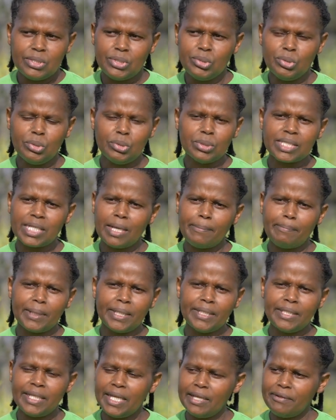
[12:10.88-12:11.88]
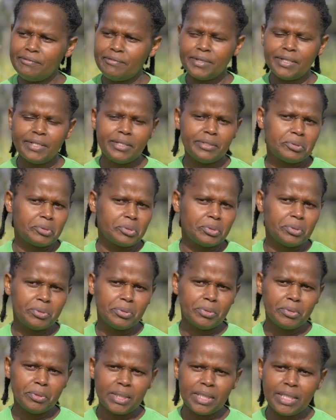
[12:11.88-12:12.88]
Do sampling every
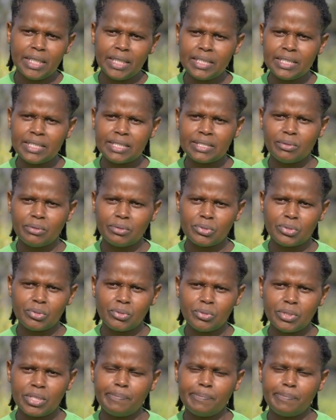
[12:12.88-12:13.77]
2 years or so,